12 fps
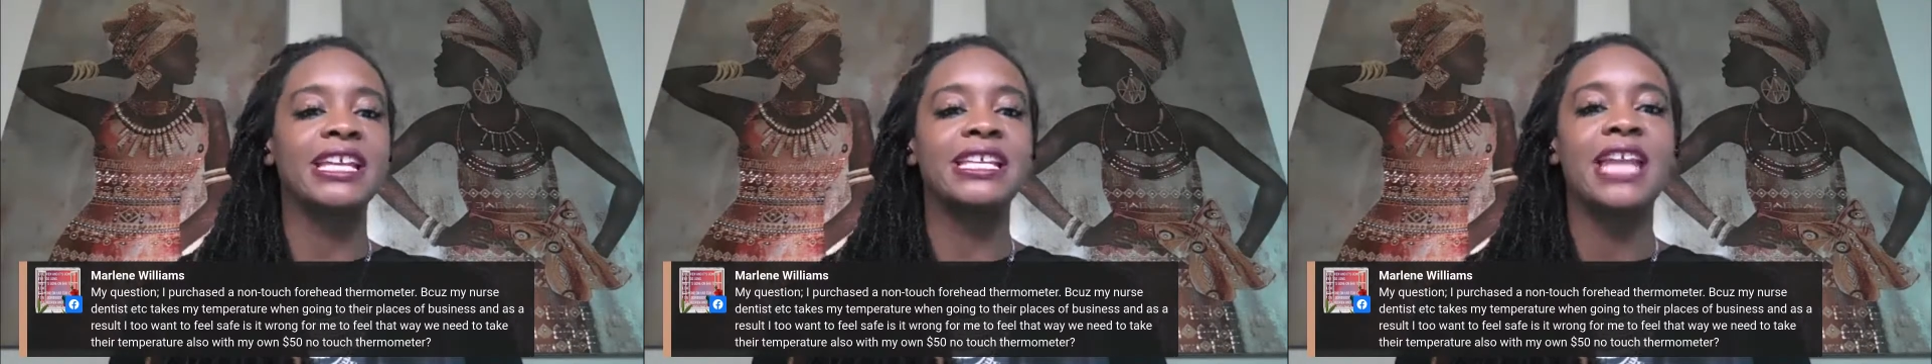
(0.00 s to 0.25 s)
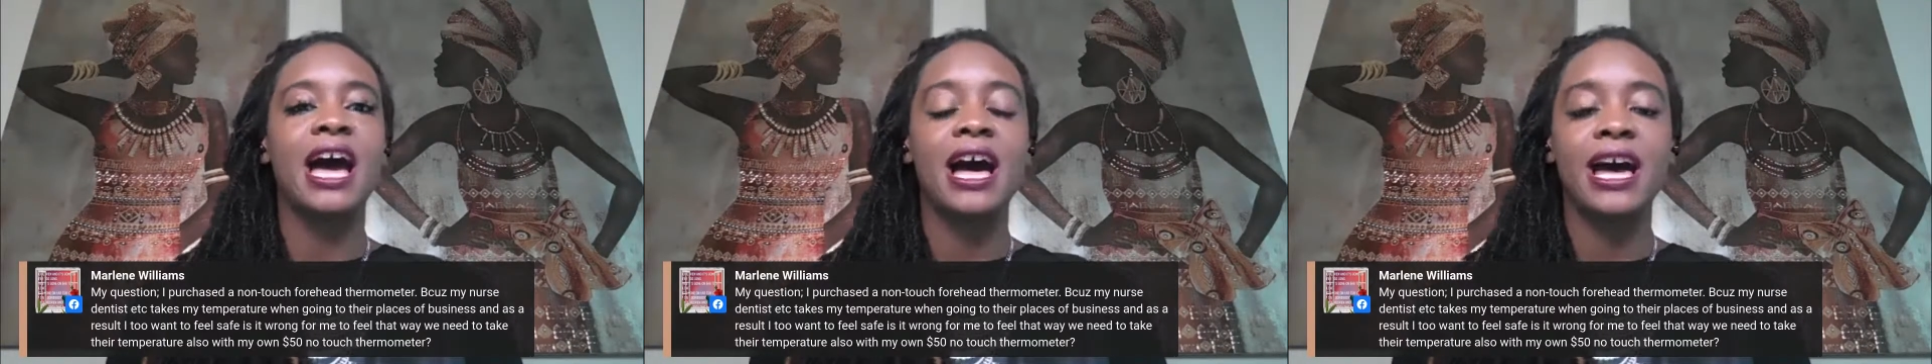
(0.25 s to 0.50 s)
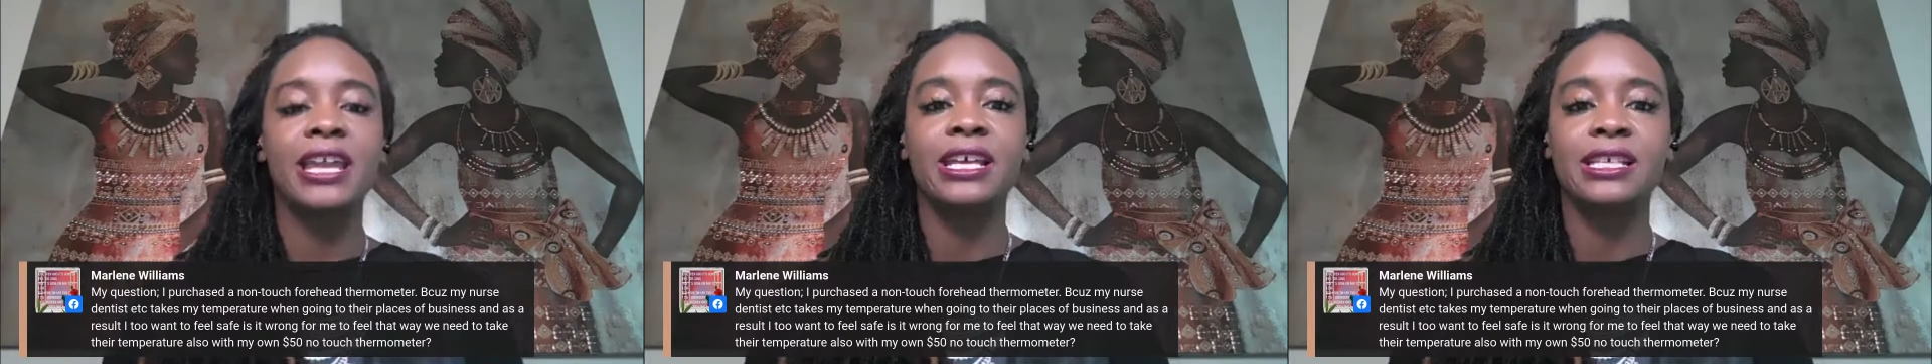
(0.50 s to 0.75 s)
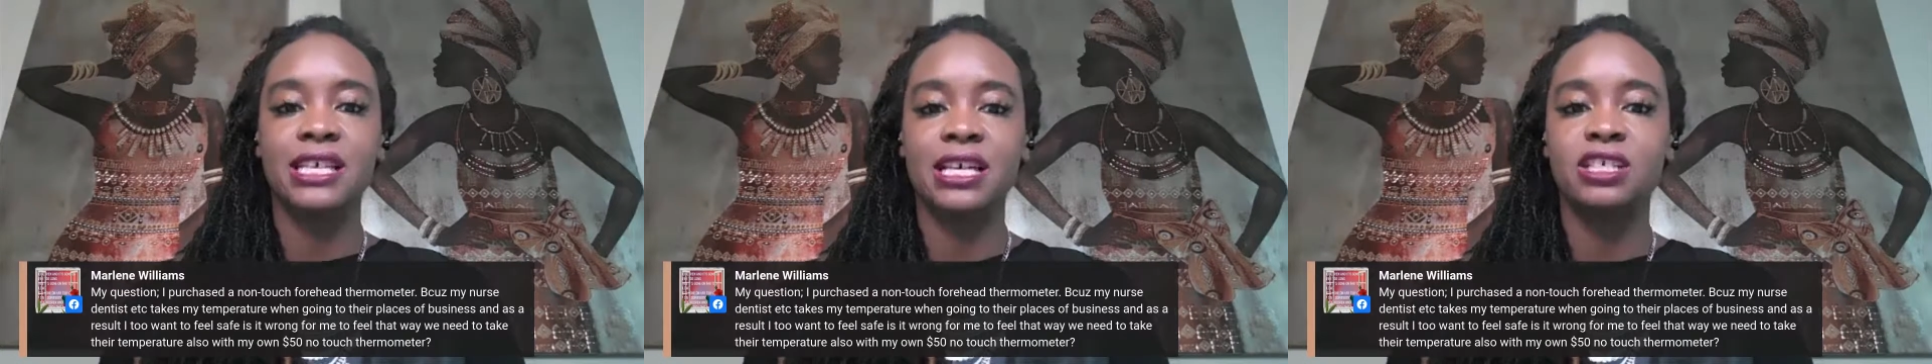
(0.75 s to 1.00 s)

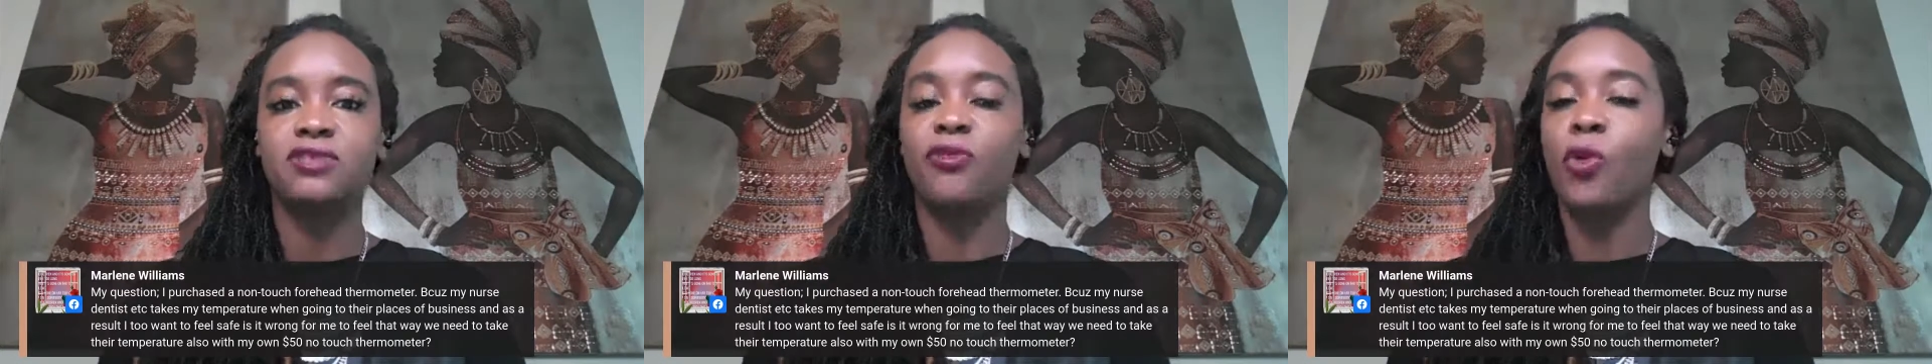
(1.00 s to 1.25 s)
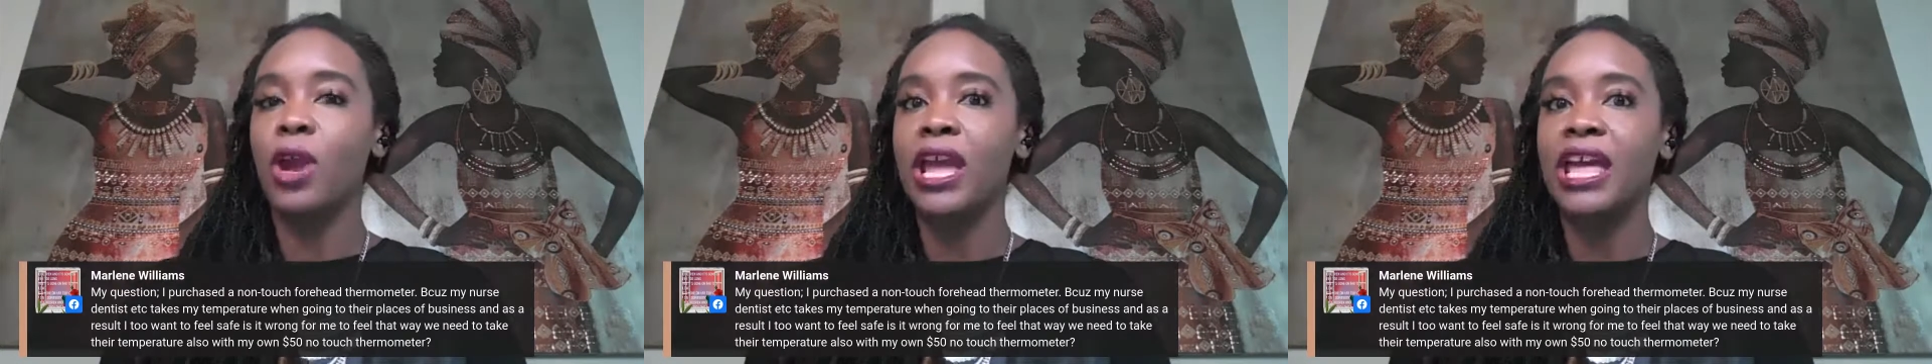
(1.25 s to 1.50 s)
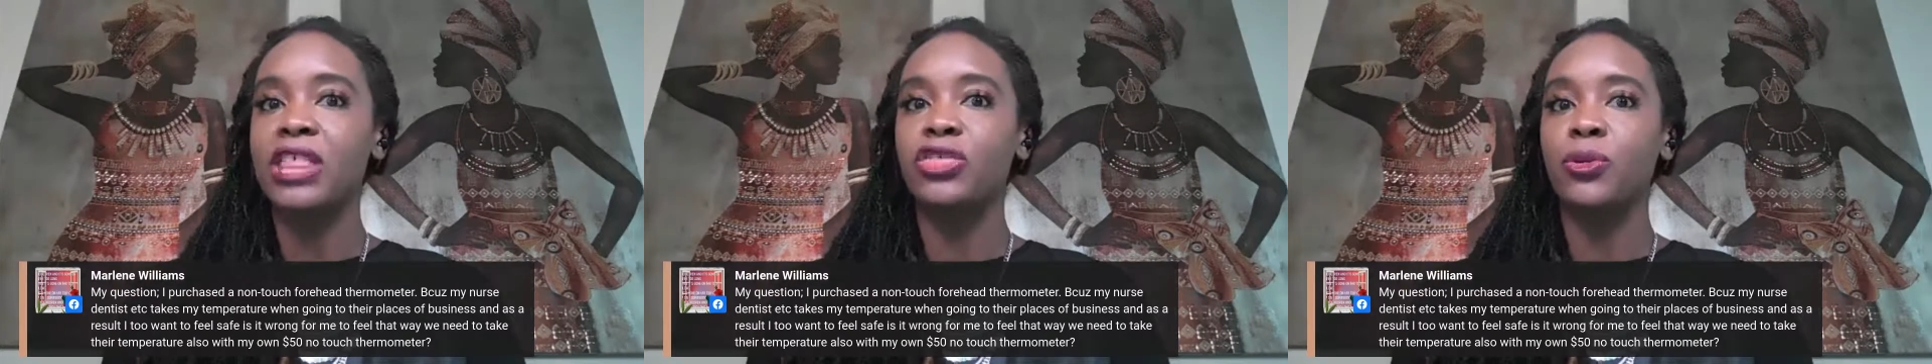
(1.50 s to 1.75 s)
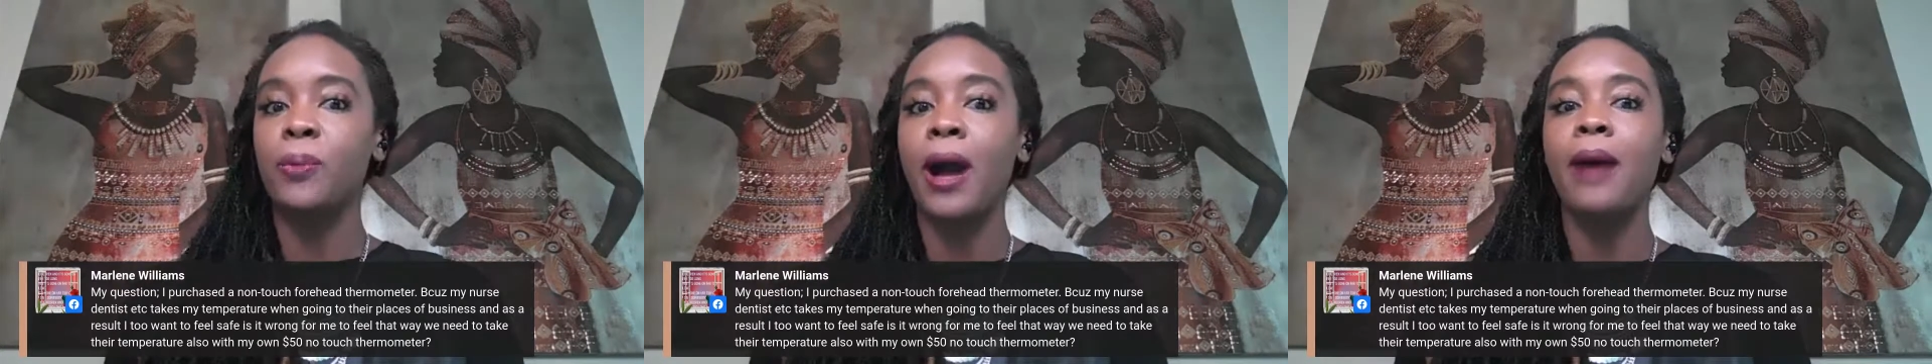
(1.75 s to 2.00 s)
non-touch forehead
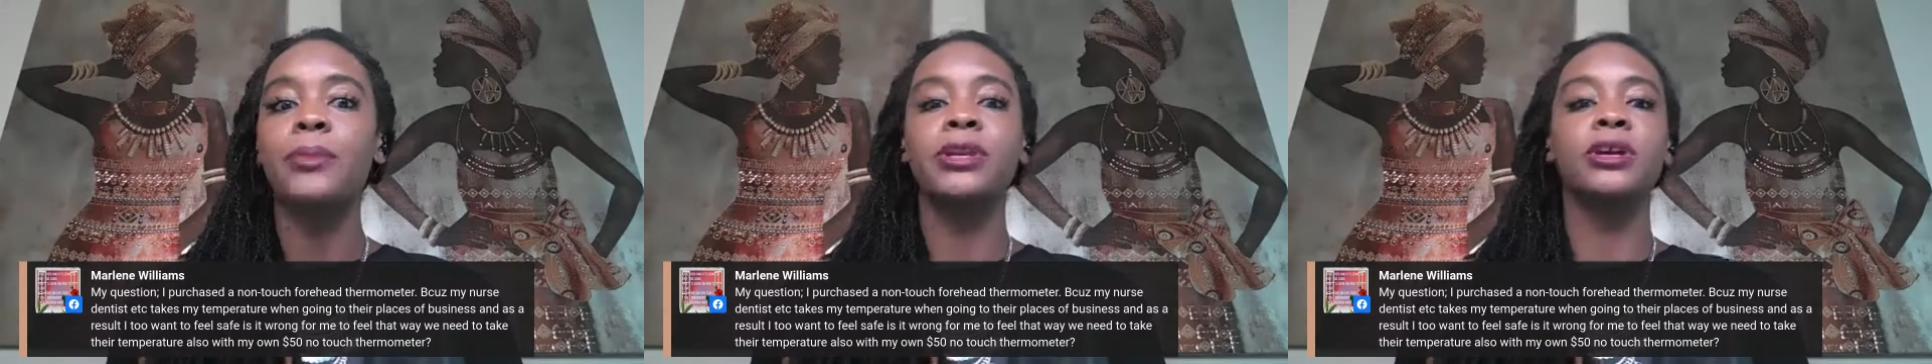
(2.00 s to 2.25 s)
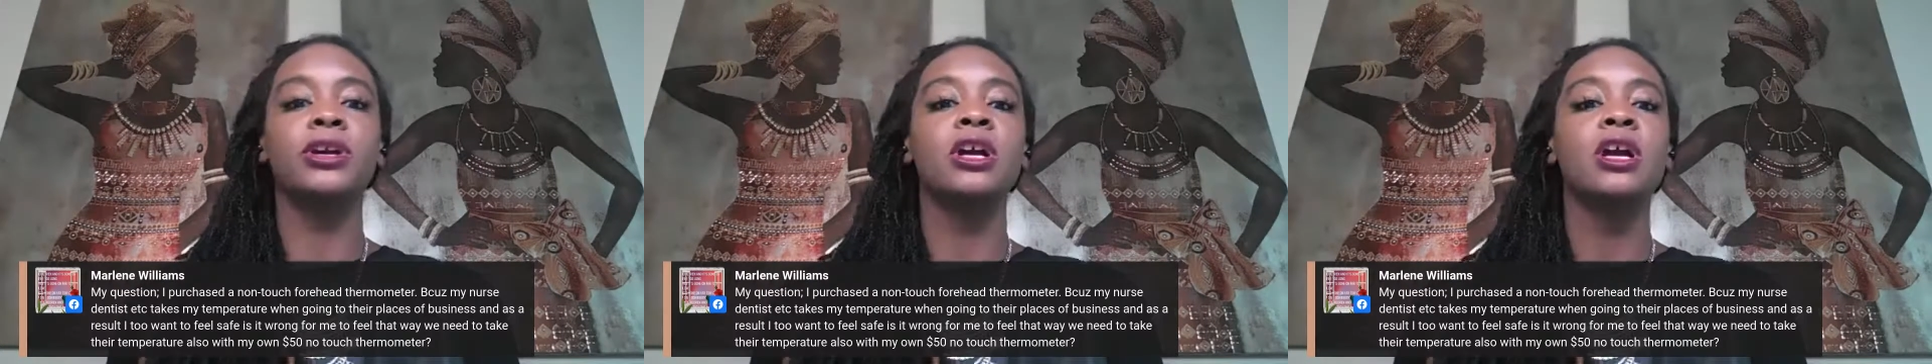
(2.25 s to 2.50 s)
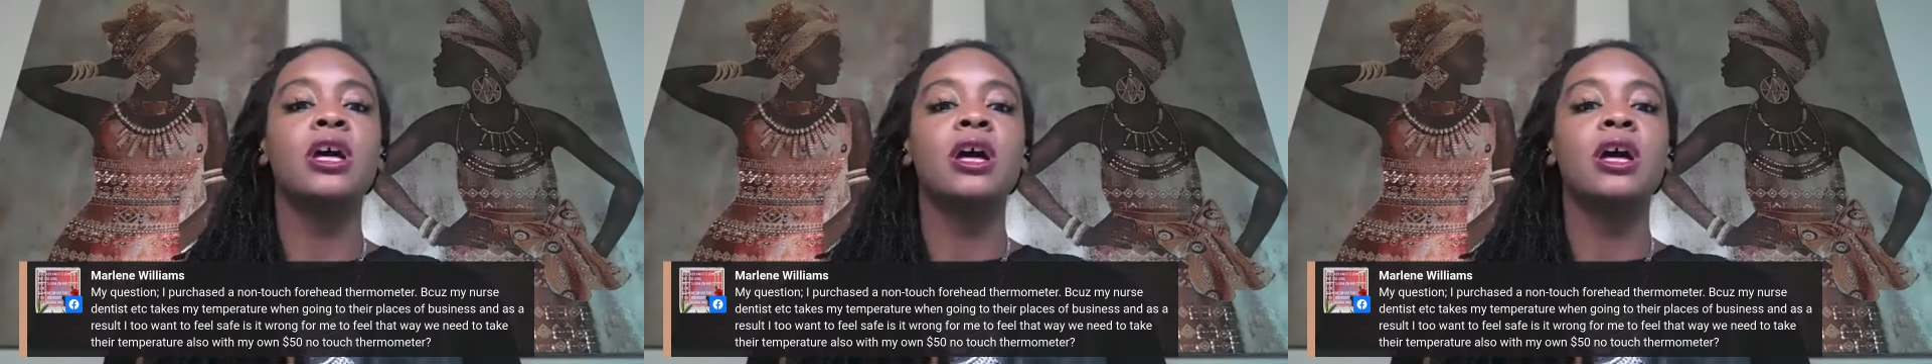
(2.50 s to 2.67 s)
thermometer